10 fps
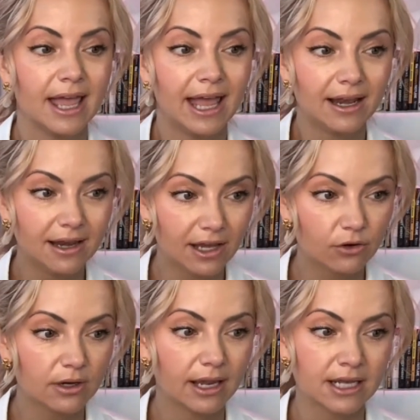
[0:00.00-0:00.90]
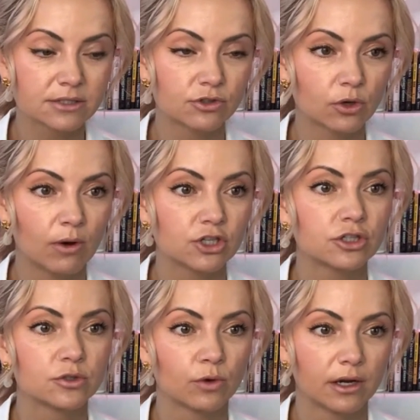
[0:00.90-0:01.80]
and literally answer the
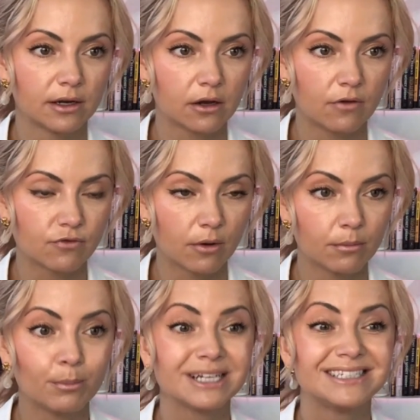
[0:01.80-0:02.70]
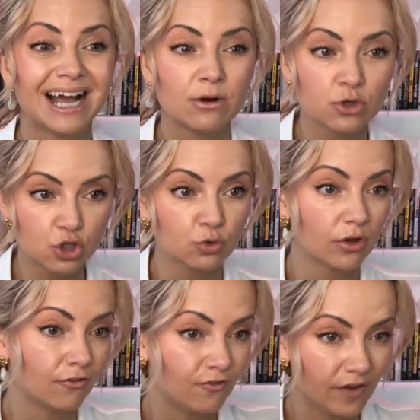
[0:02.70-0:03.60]
questions, where did it come from? But down to
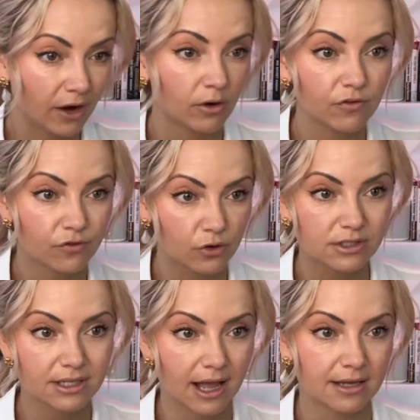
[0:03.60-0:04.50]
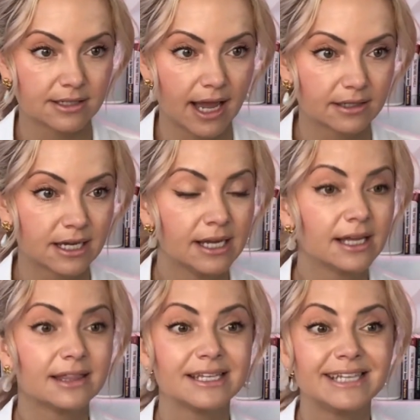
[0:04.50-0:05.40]
the very first contact.
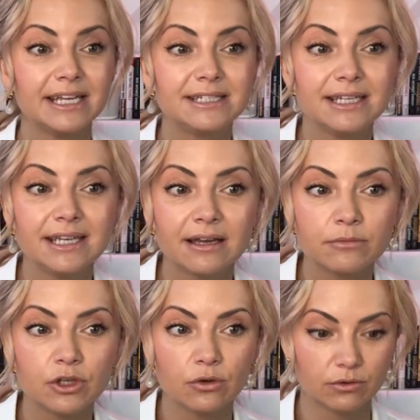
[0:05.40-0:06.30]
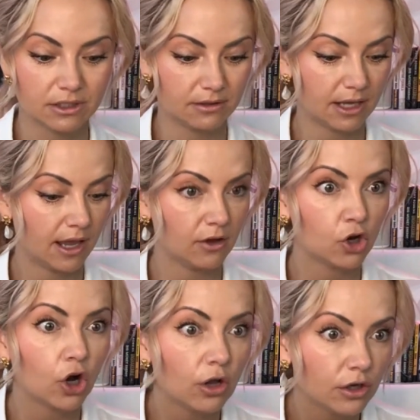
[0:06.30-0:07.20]
Did they D M you? Did they
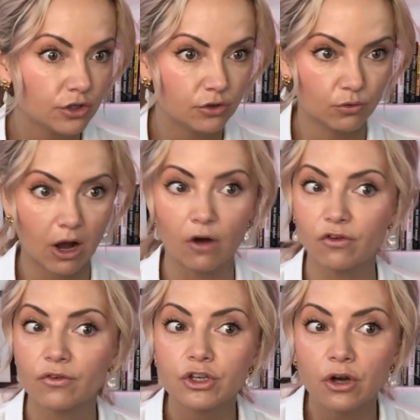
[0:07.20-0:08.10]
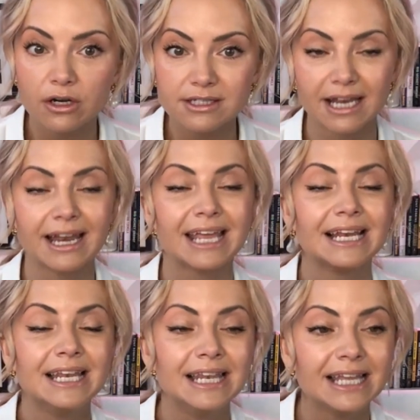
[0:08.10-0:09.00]
call you off of a yard sign? Like
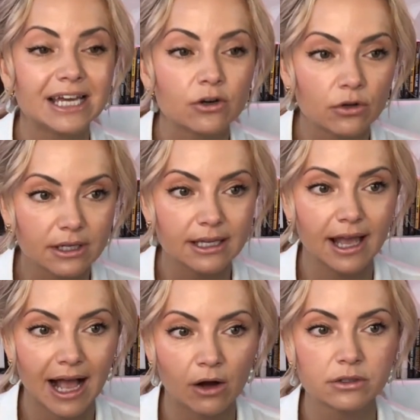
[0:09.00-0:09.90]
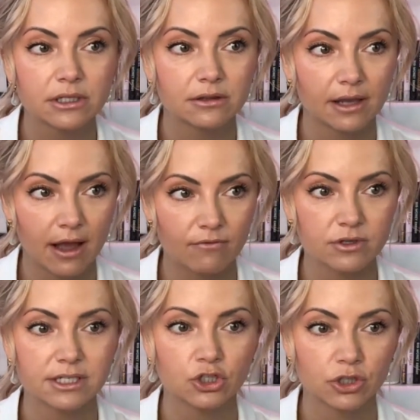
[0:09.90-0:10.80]
literally, how did the
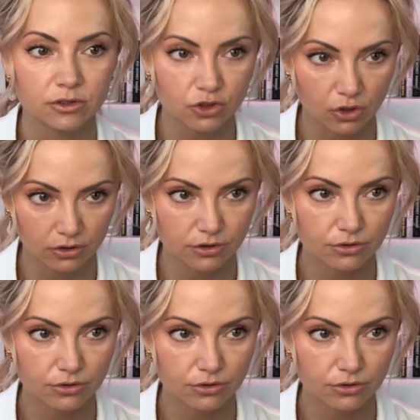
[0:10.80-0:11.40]
conversation start?